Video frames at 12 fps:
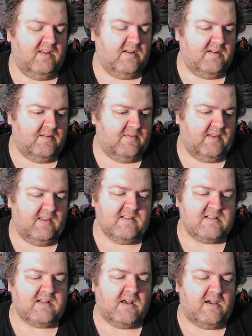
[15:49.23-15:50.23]
in
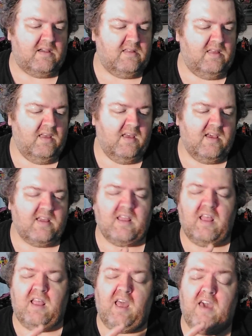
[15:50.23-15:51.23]
the line, and
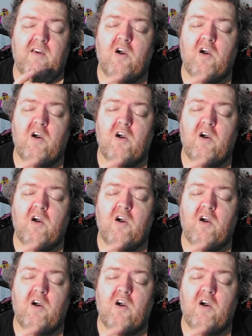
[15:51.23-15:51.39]
I